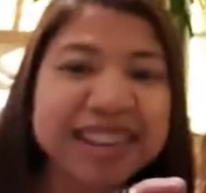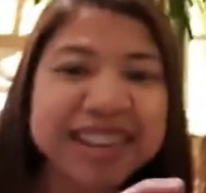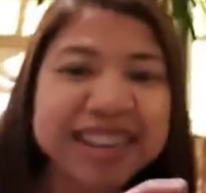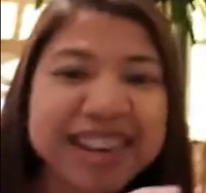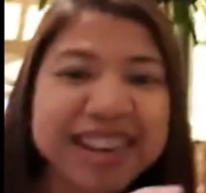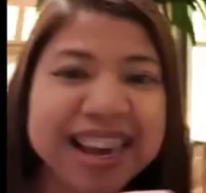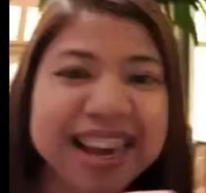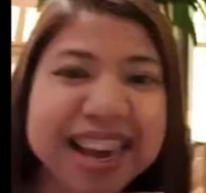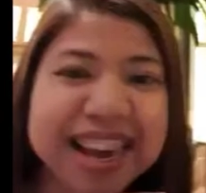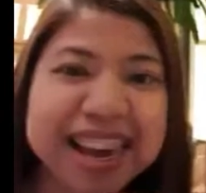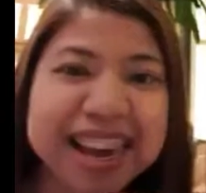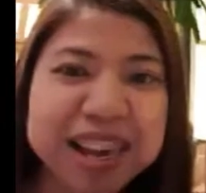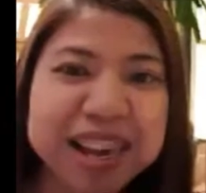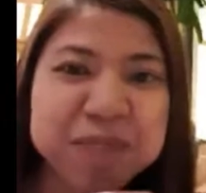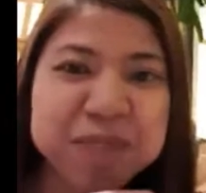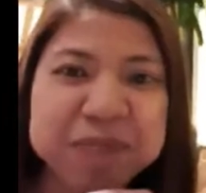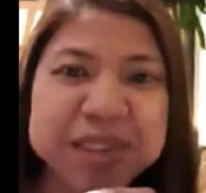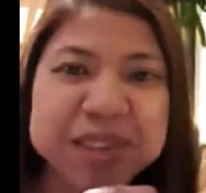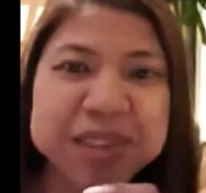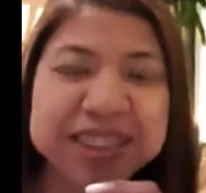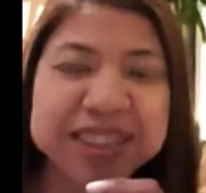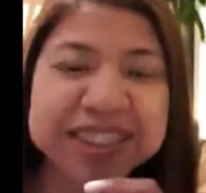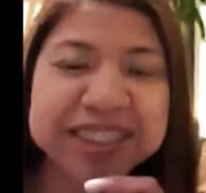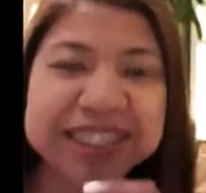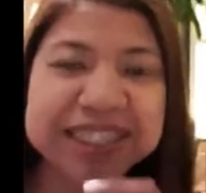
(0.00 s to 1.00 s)
Hi,
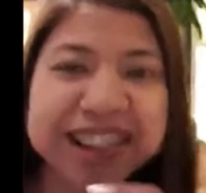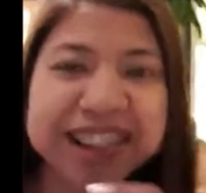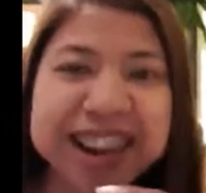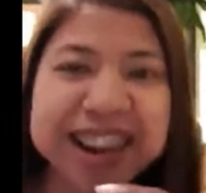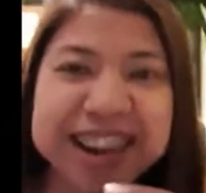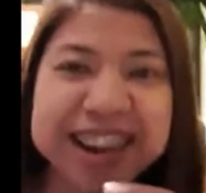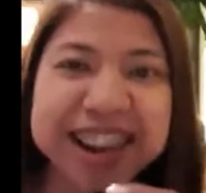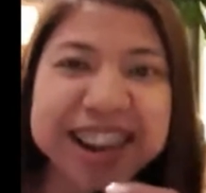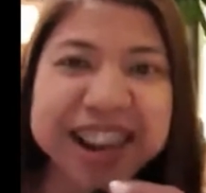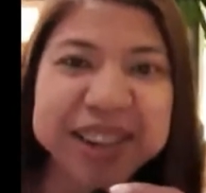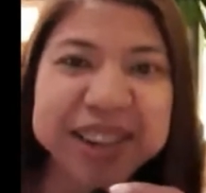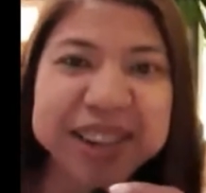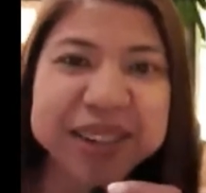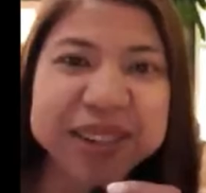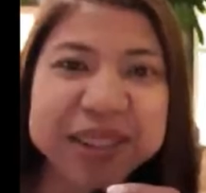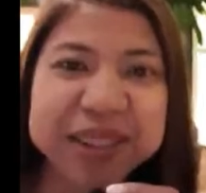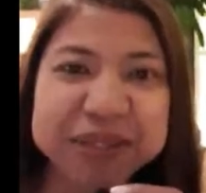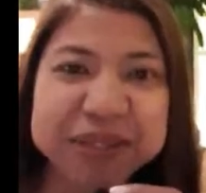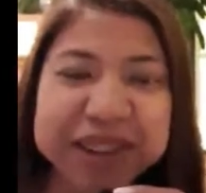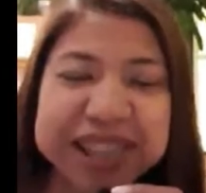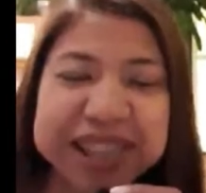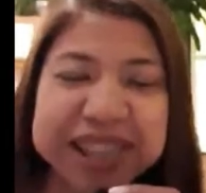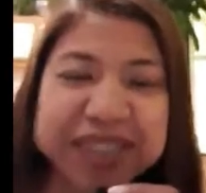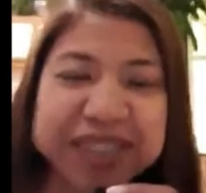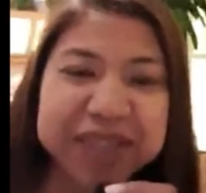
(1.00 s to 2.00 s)
Peter, and hi to
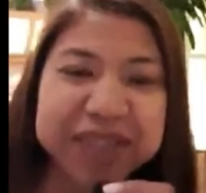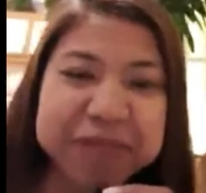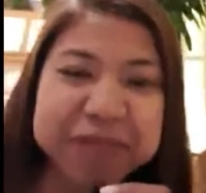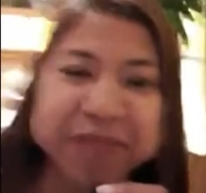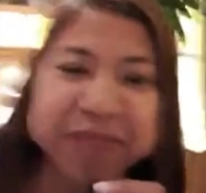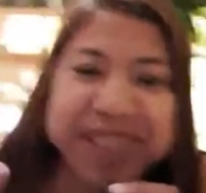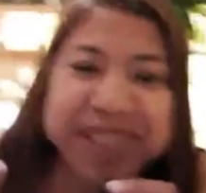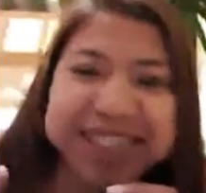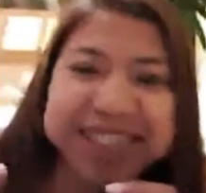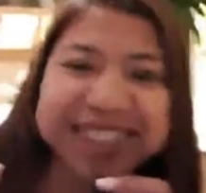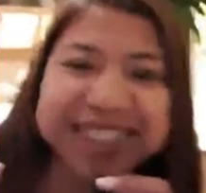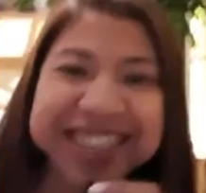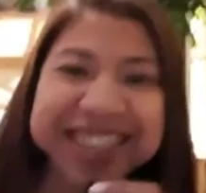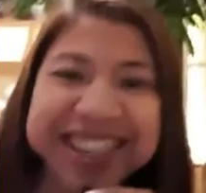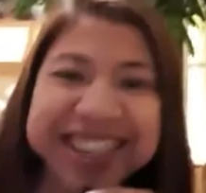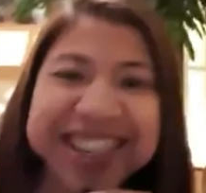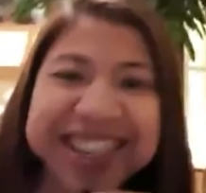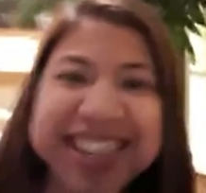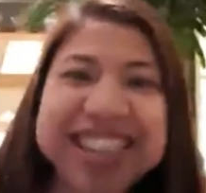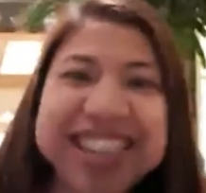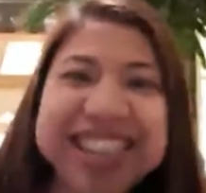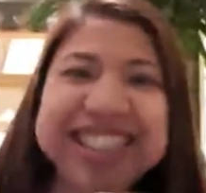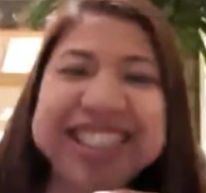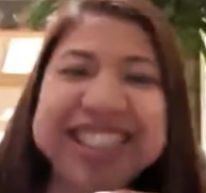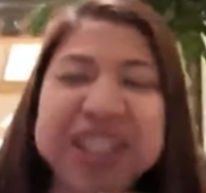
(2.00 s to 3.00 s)
the friends of
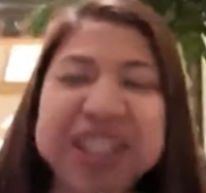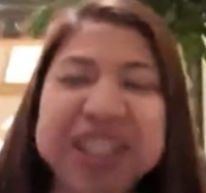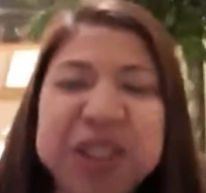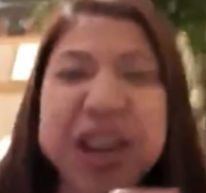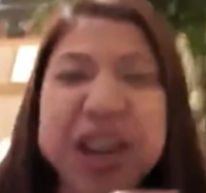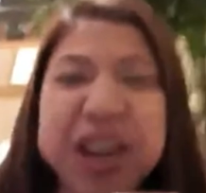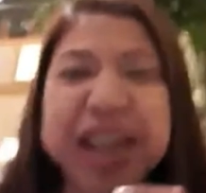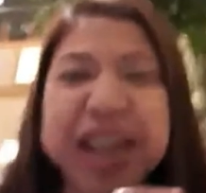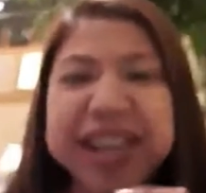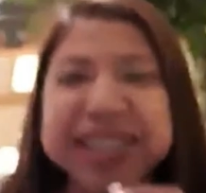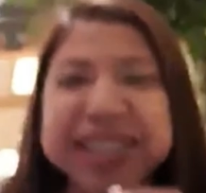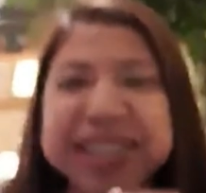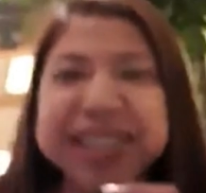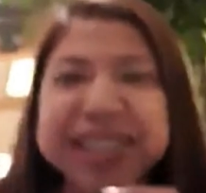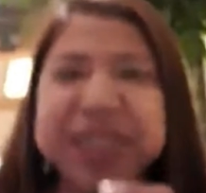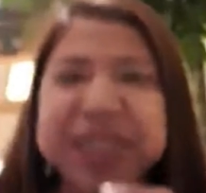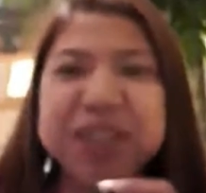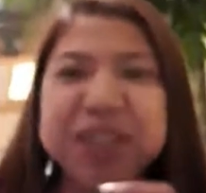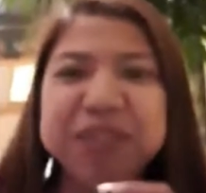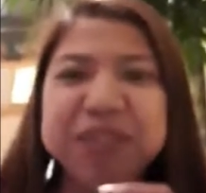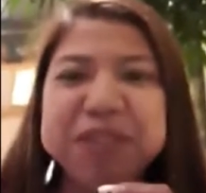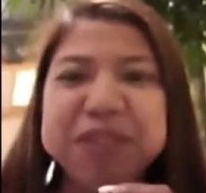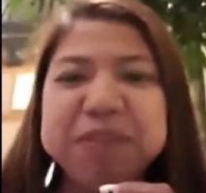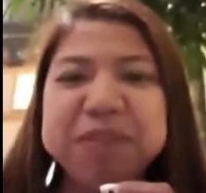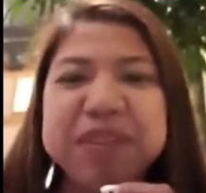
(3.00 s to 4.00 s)
Peter. This is Sha
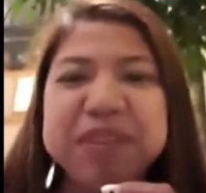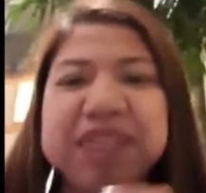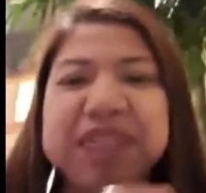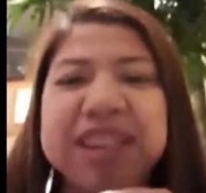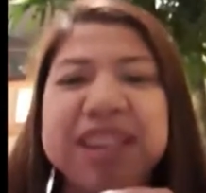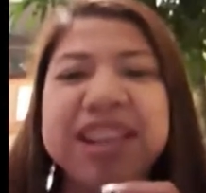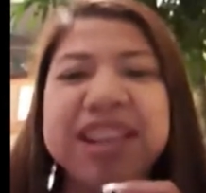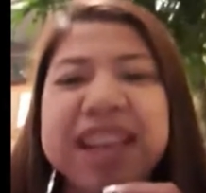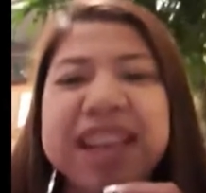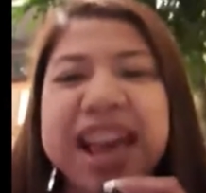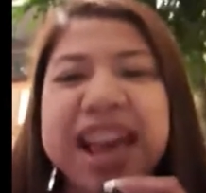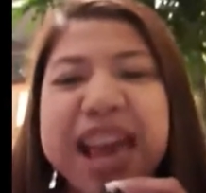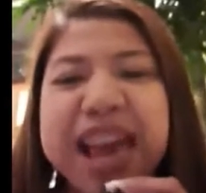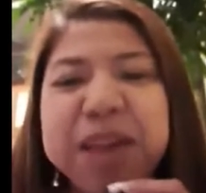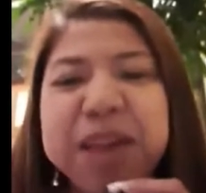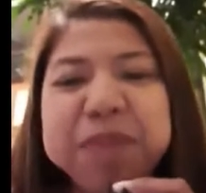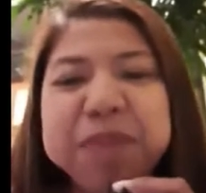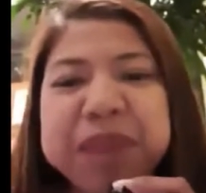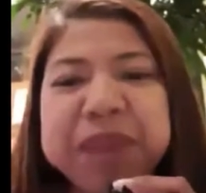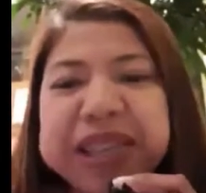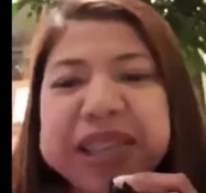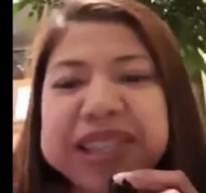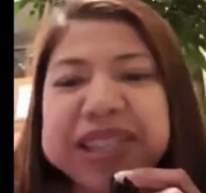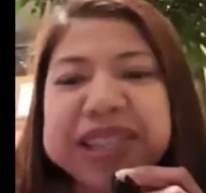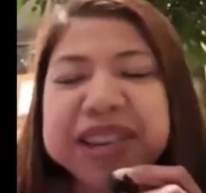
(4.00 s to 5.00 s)
Nacino
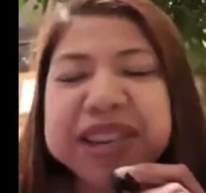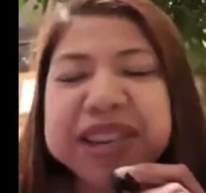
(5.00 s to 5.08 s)
I'm based in the